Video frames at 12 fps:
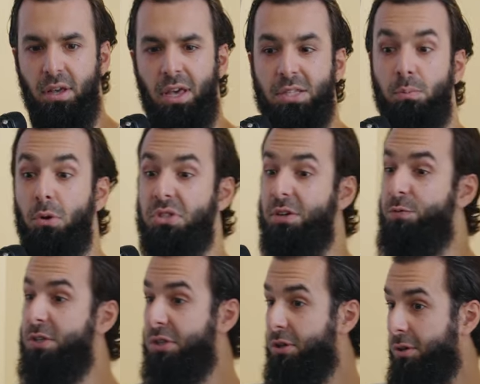It's mostly
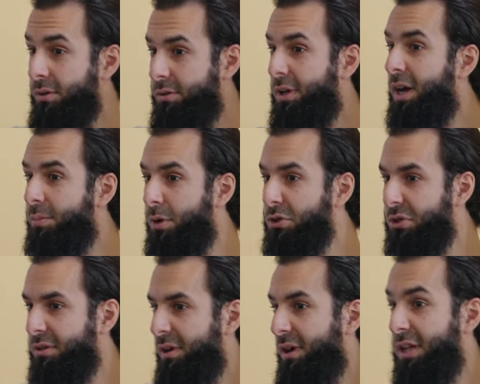physical, not
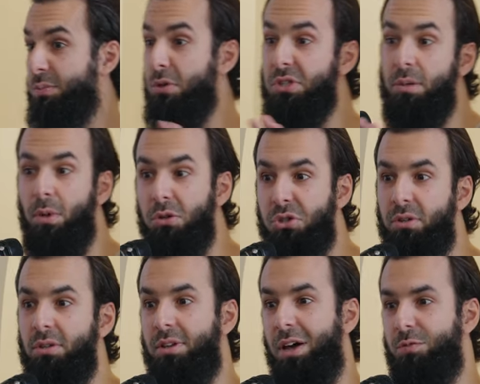emotional. It's mostly
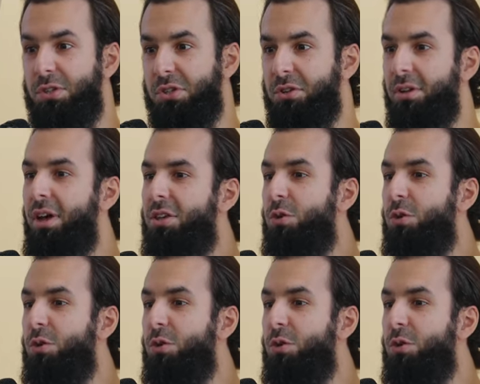emotional, not physical.